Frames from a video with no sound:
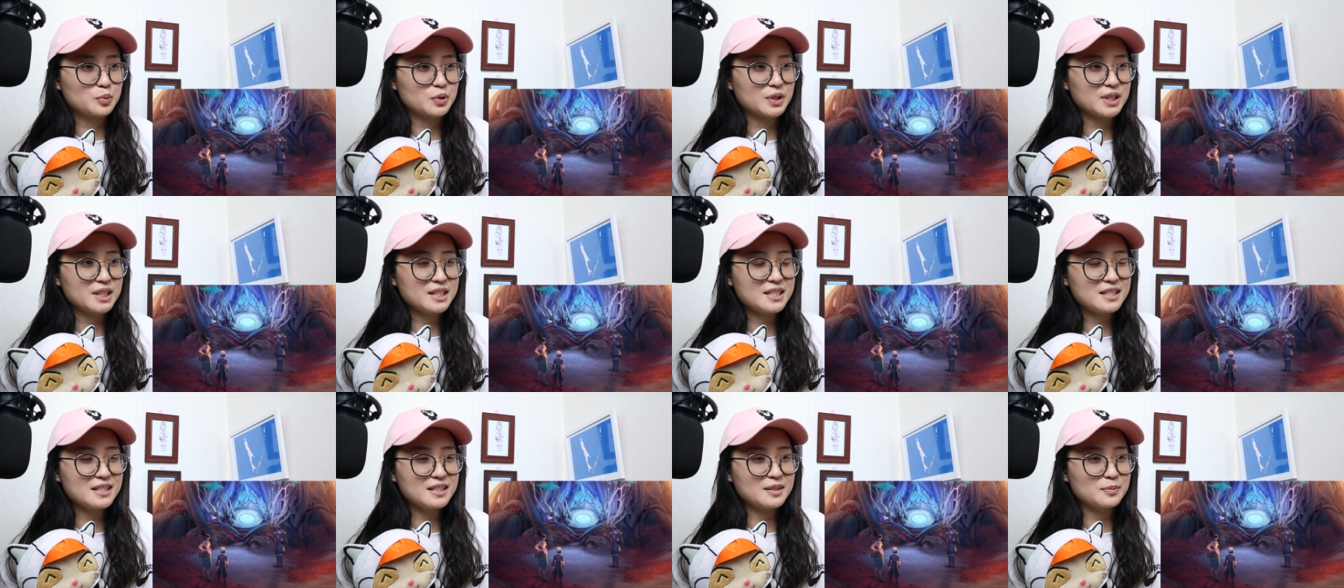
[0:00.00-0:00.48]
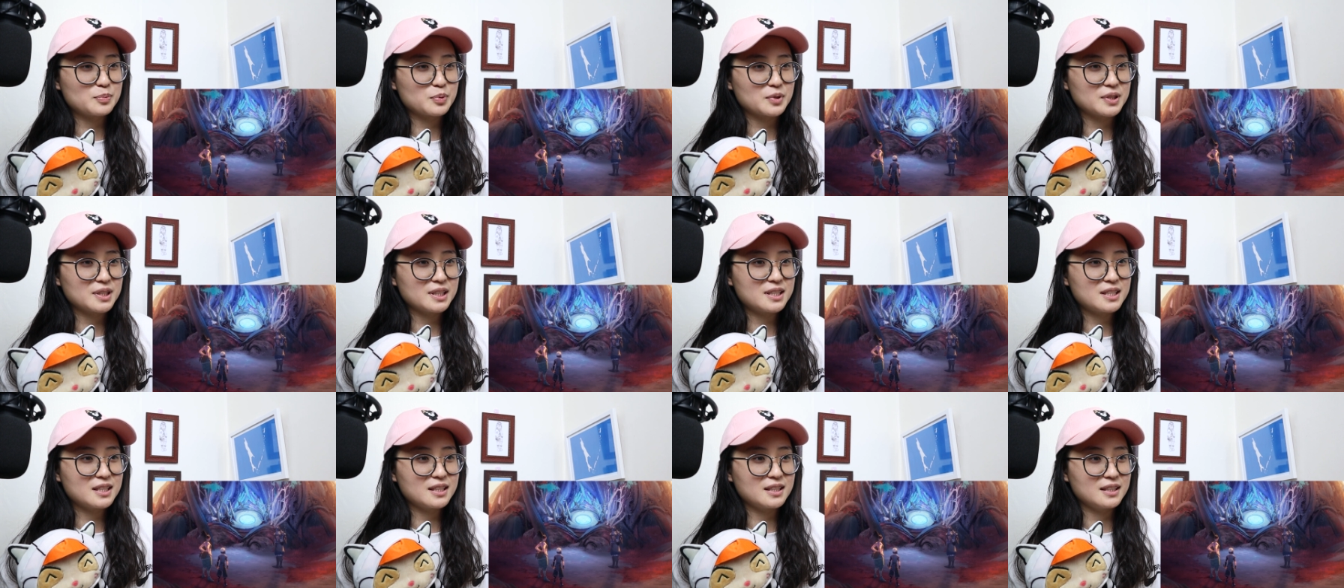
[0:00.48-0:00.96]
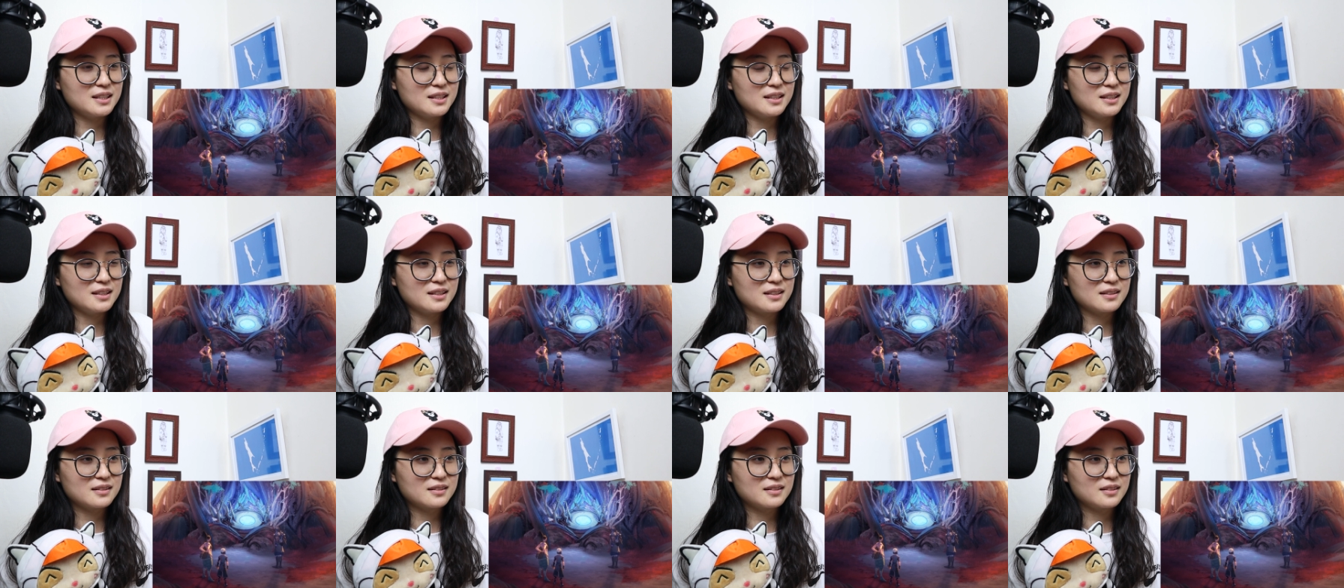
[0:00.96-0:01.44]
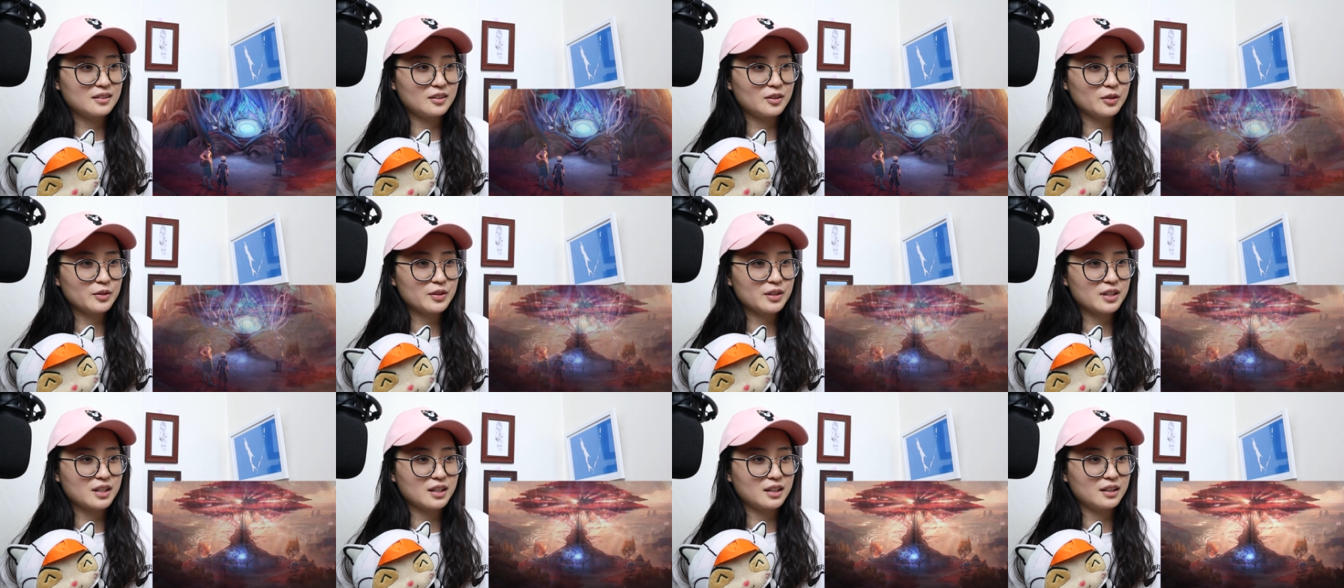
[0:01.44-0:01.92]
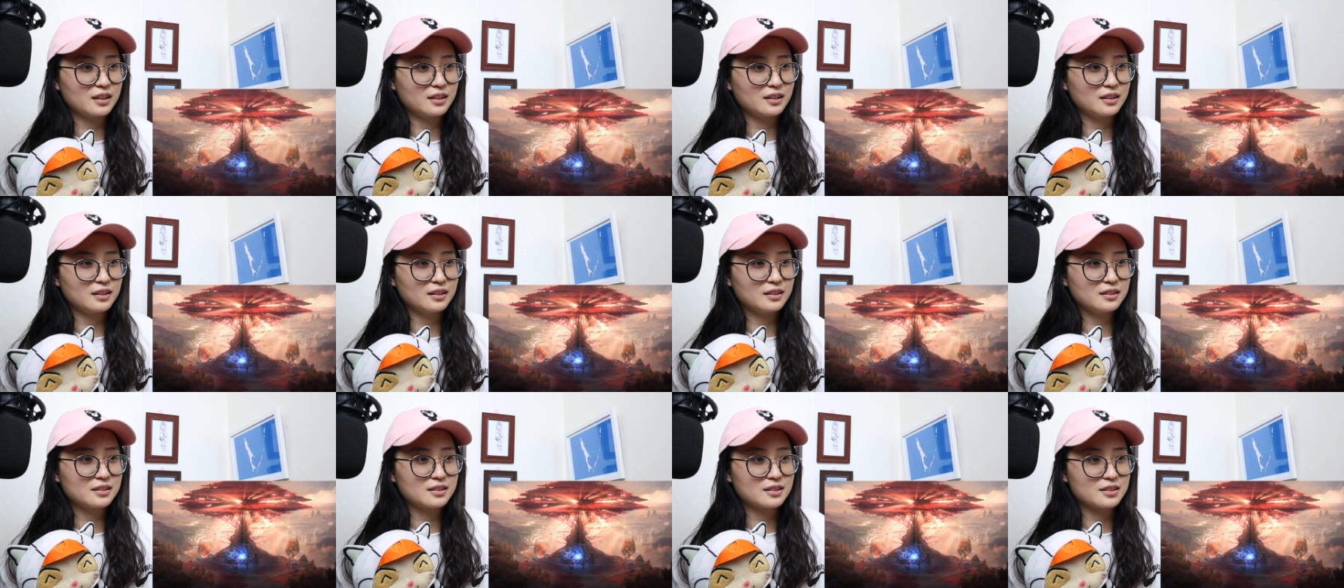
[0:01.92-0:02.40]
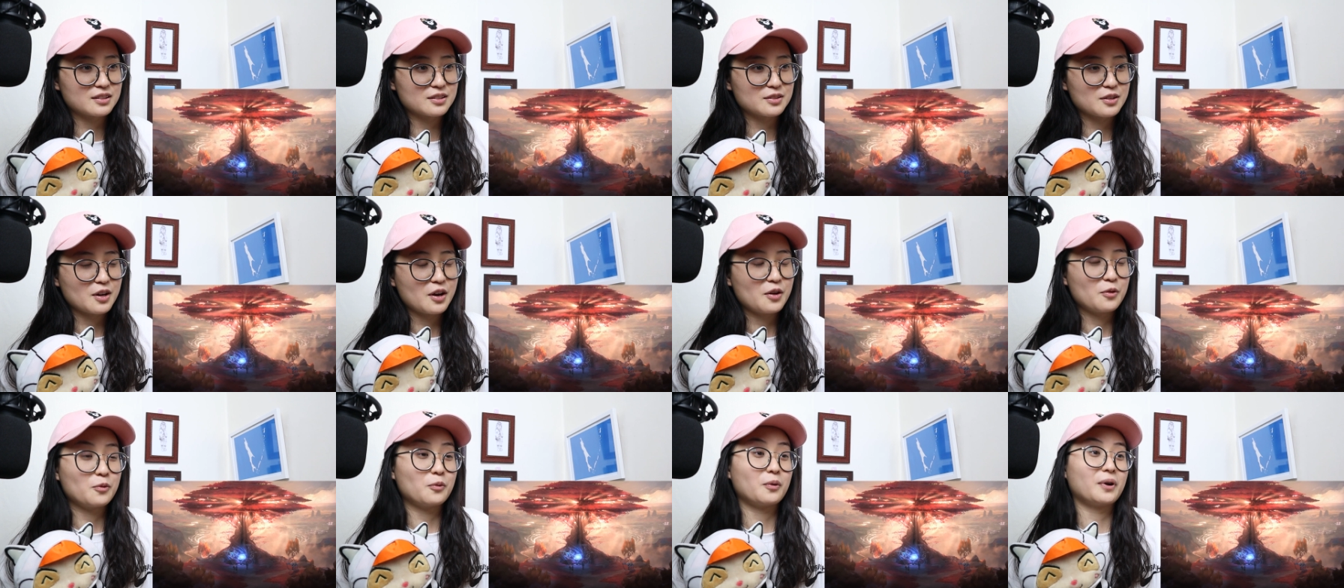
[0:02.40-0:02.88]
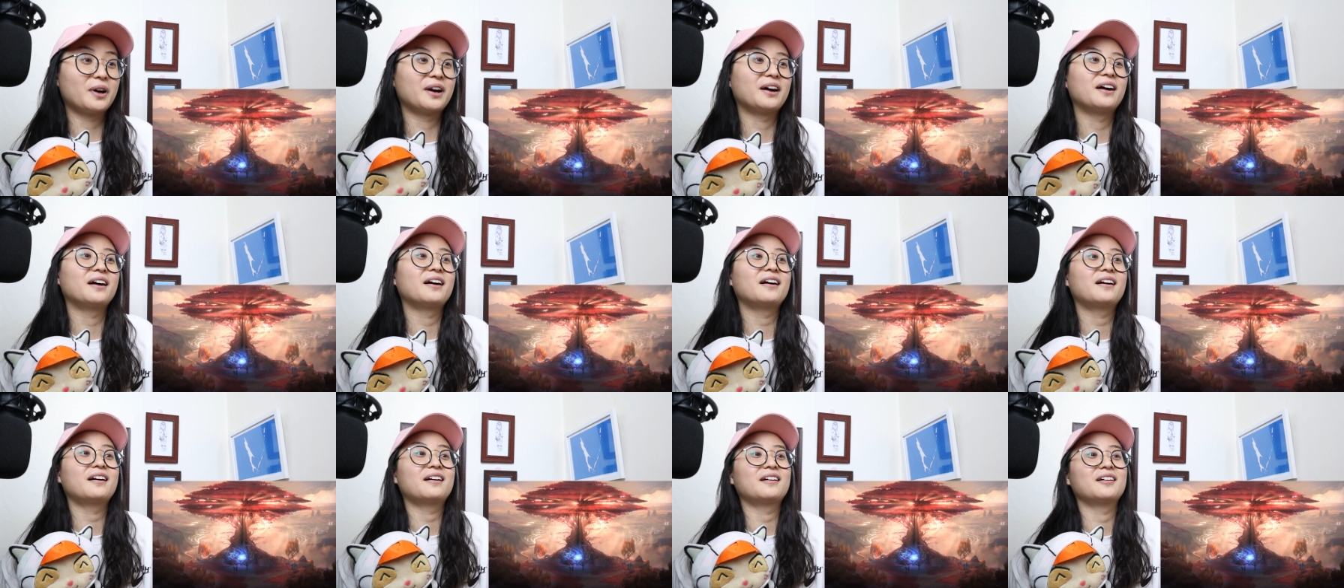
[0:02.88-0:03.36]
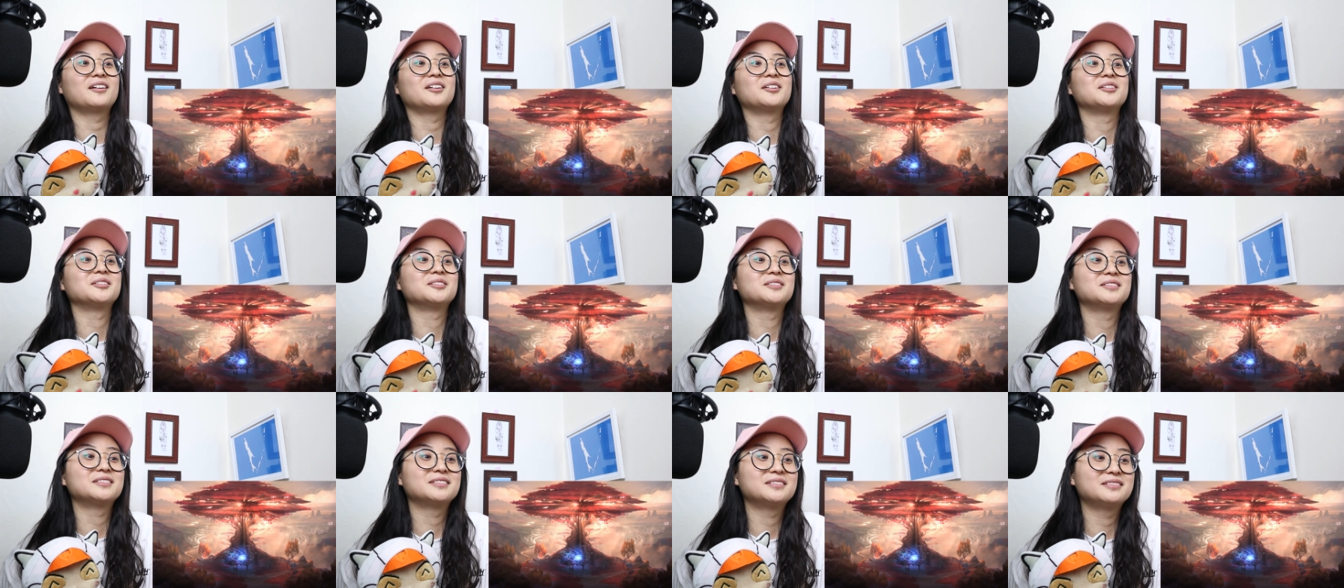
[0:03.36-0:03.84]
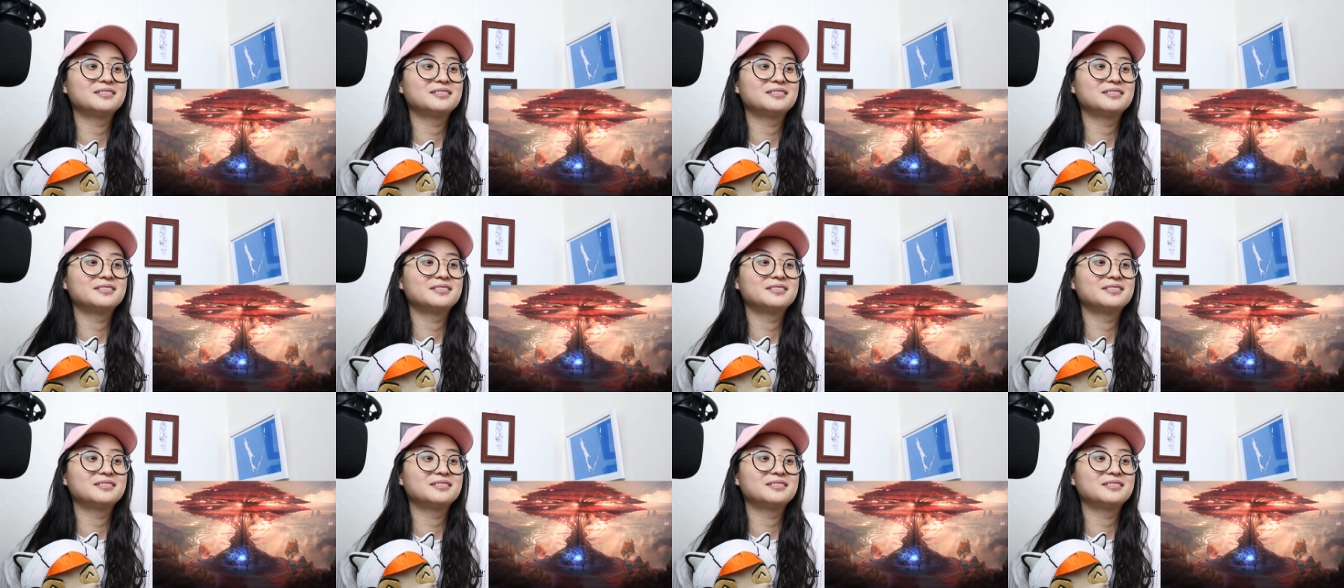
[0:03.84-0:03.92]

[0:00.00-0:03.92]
Pretty, pretty. All the colors. Wow.